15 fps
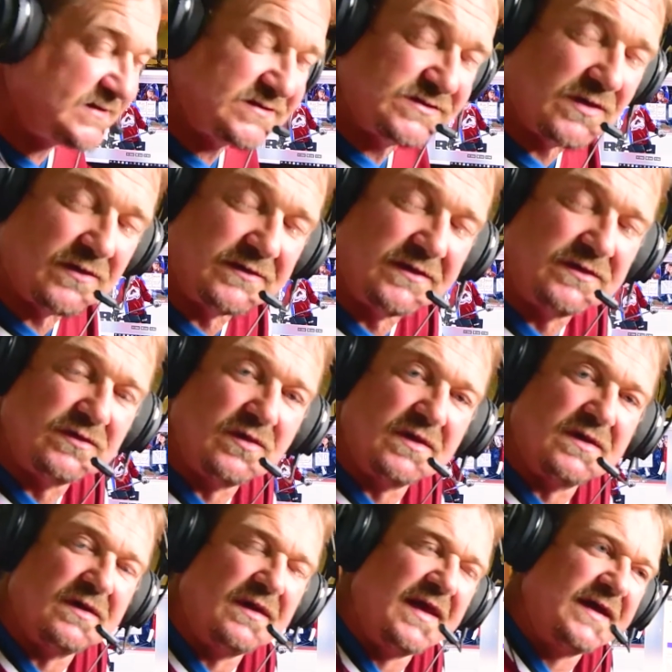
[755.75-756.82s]
sold it to a
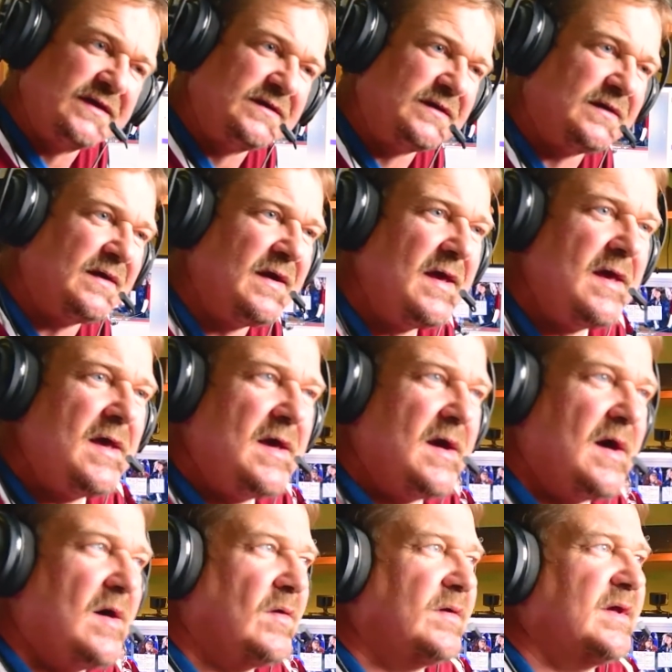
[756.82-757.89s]
collector
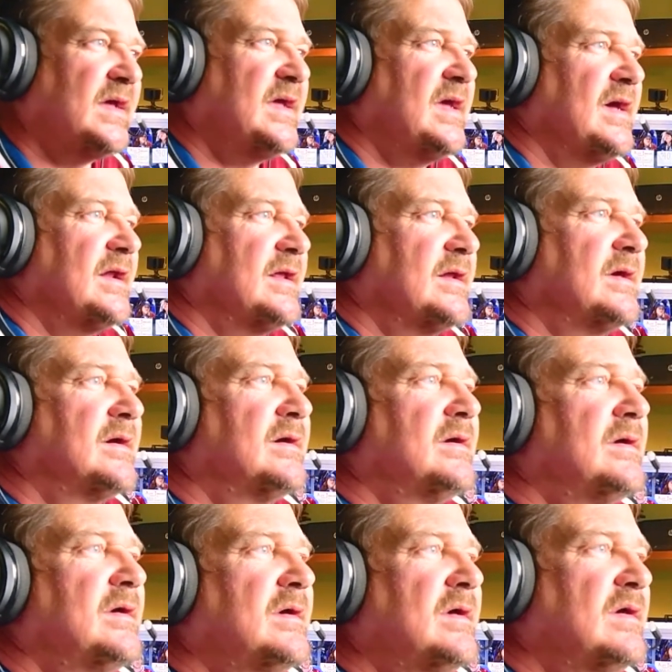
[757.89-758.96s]
out in Canada
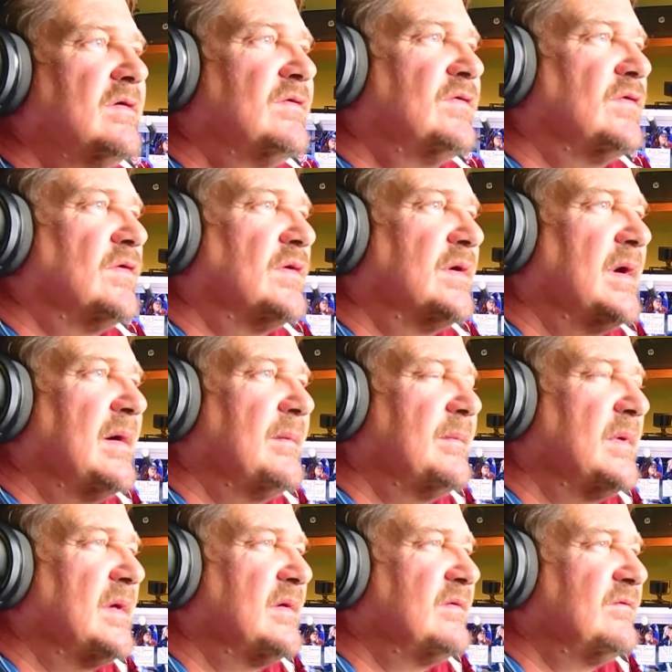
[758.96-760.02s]
for,
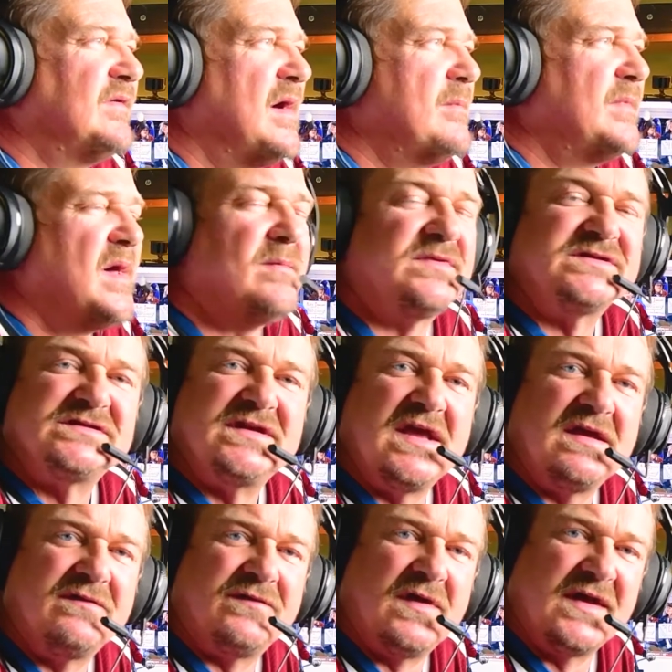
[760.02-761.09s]
if I'm not
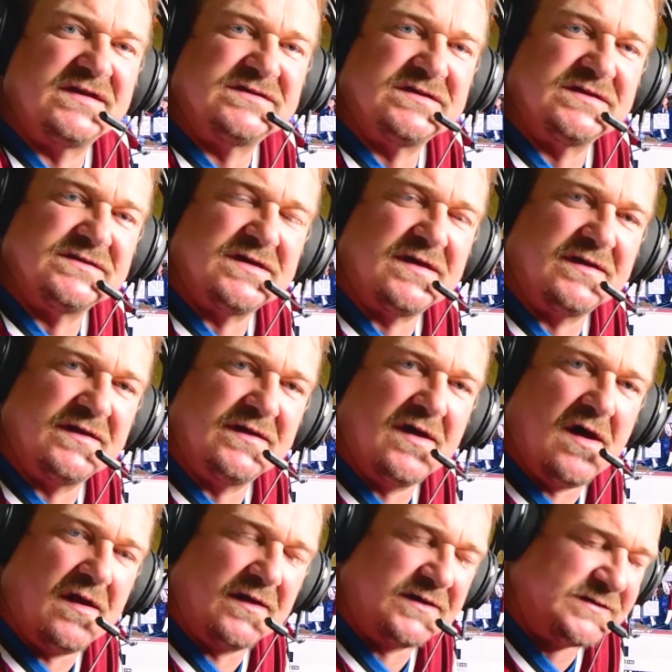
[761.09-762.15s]
mistaken, for like
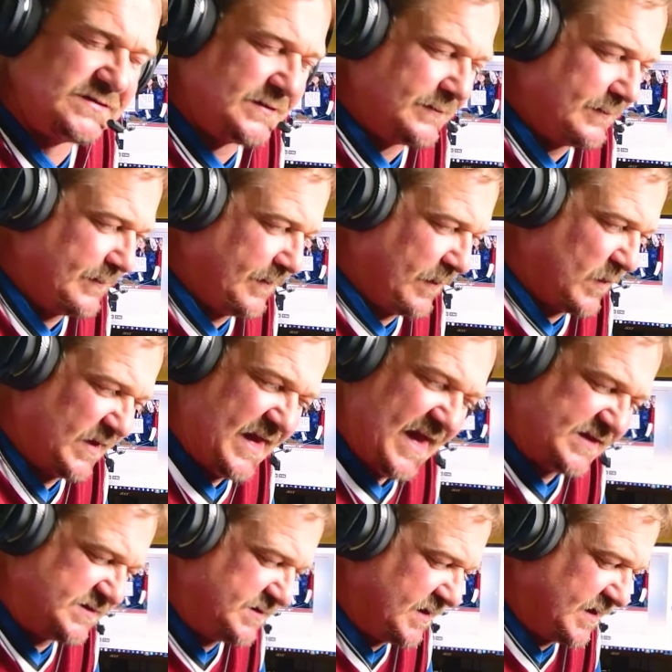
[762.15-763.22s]
$600. But
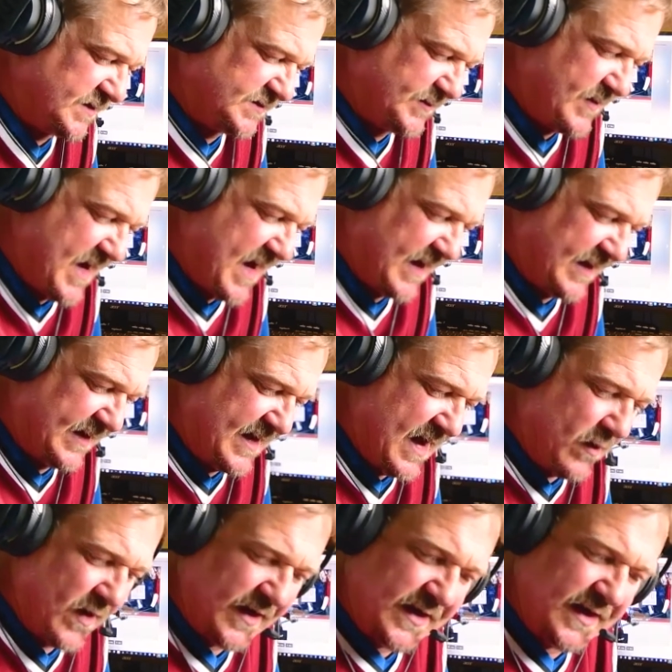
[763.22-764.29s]
that's years back, and
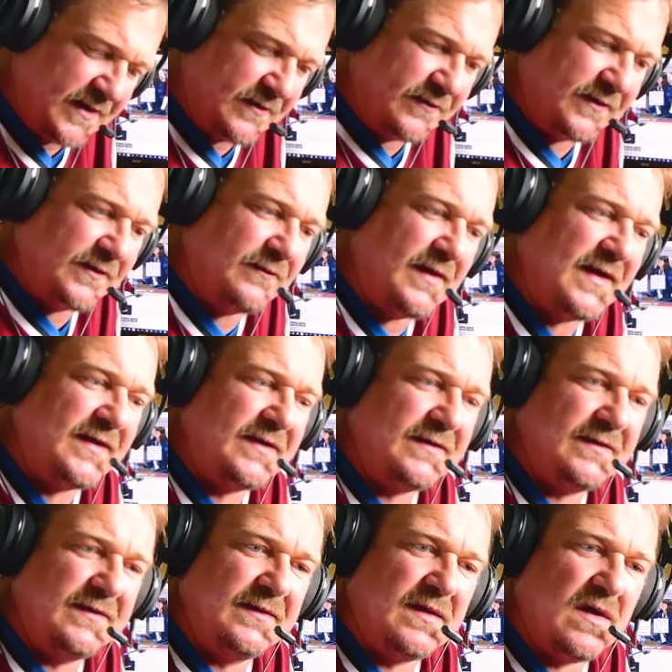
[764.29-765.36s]
now I kind of regret
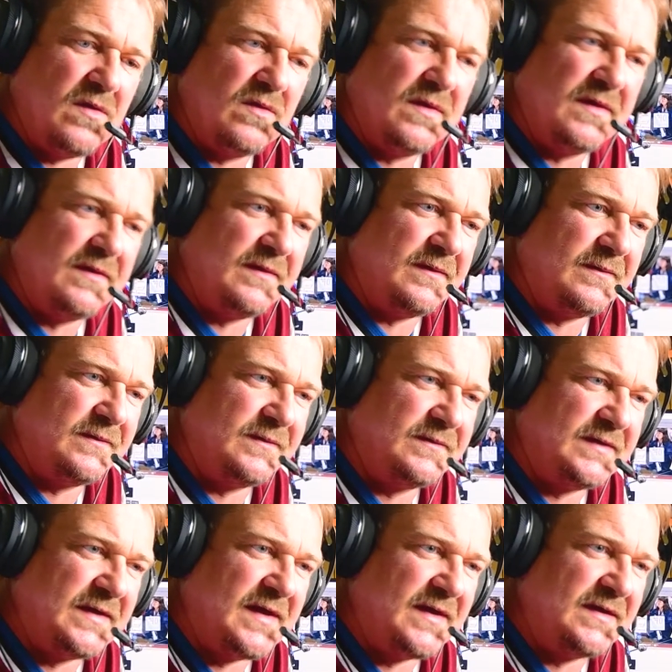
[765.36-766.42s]
it, you know,
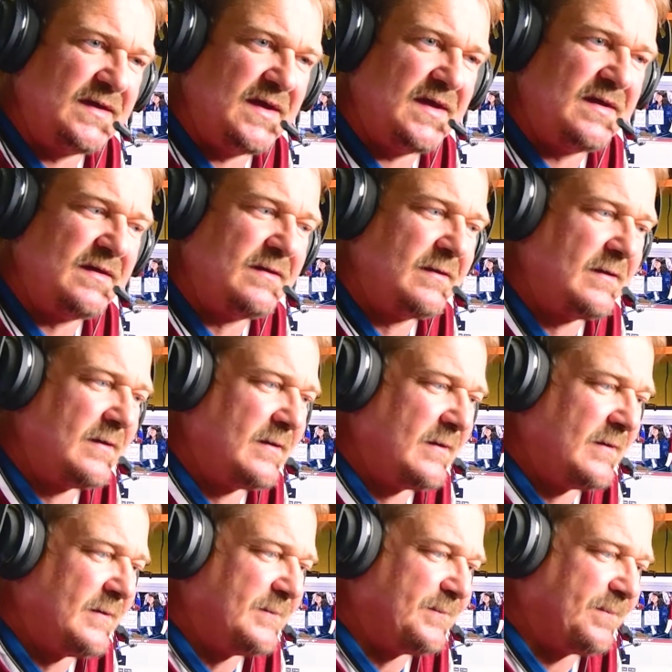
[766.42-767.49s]
that I did.
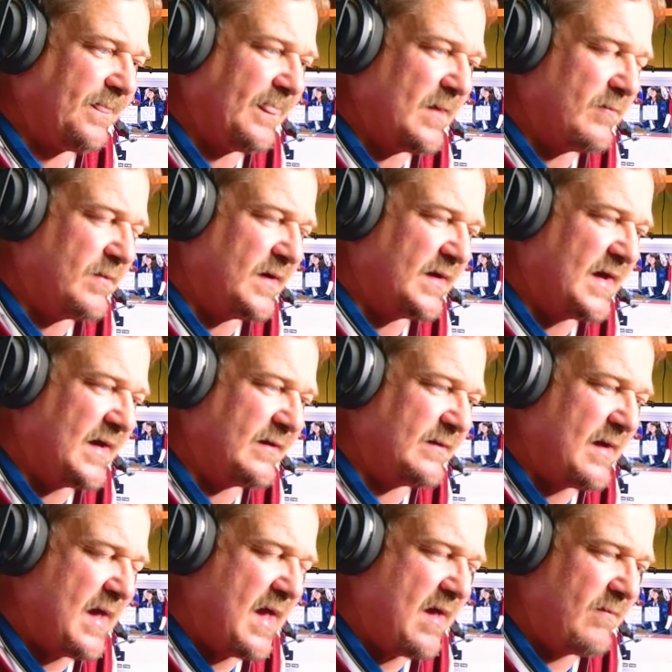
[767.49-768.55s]
But
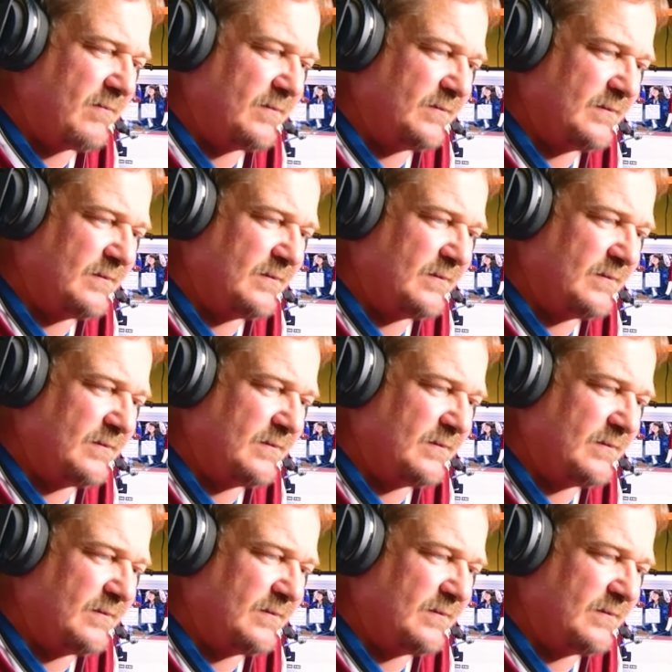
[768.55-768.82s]
I